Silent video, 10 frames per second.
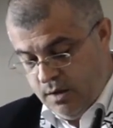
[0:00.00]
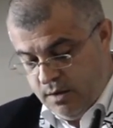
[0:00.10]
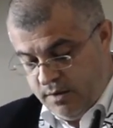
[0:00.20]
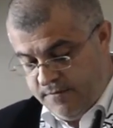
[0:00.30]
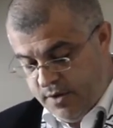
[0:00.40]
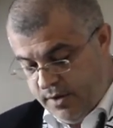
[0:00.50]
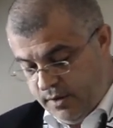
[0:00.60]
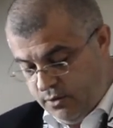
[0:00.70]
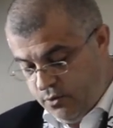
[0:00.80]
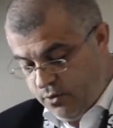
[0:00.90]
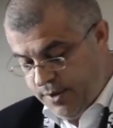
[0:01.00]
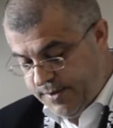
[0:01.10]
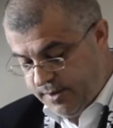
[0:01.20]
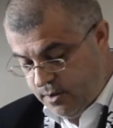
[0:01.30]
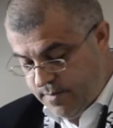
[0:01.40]
referring to
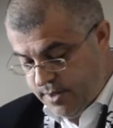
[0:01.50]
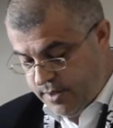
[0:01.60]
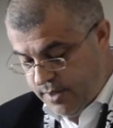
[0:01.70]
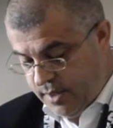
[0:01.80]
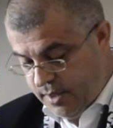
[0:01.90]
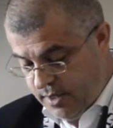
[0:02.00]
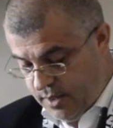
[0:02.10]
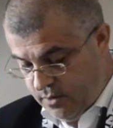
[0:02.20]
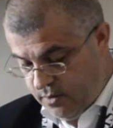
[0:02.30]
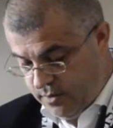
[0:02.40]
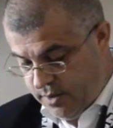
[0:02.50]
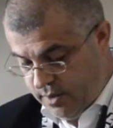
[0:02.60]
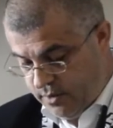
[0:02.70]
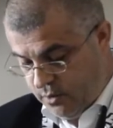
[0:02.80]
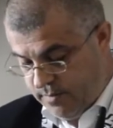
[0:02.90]
his commentary on
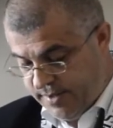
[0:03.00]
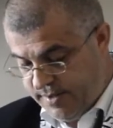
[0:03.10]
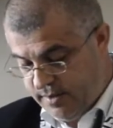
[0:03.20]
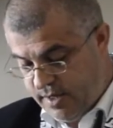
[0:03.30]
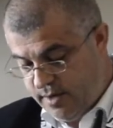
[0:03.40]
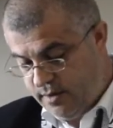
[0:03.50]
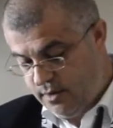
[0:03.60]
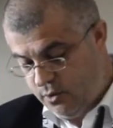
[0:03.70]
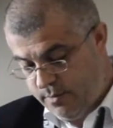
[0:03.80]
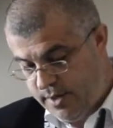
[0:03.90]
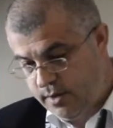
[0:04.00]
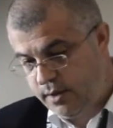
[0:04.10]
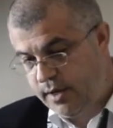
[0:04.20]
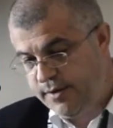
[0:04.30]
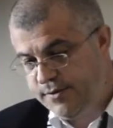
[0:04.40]
Romans. Then Lumen
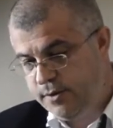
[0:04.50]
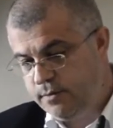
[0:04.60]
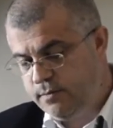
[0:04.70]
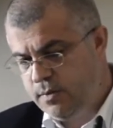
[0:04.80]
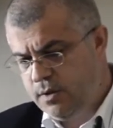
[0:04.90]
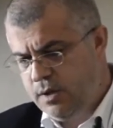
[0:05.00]
Gentium.